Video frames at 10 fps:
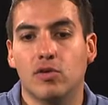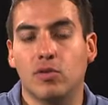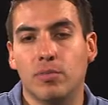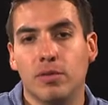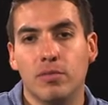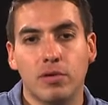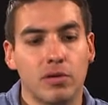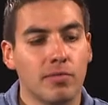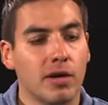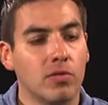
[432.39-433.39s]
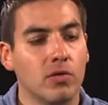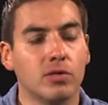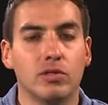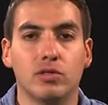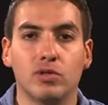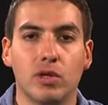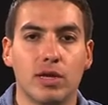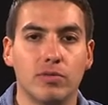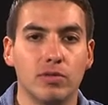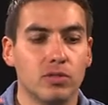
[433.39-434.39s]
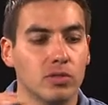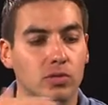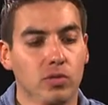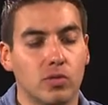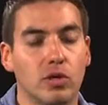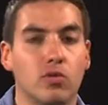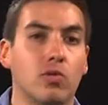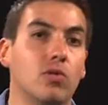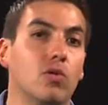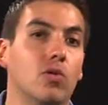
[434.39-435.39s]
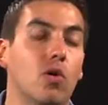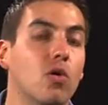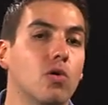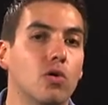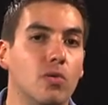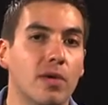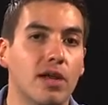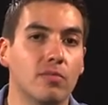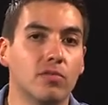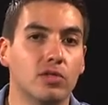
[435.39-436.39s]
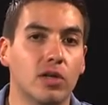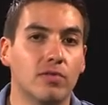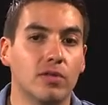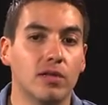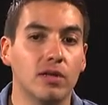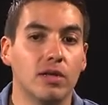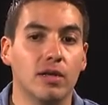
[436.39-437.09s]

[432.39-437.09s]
Remember, your mind works on two levels. We will go on automatic most often,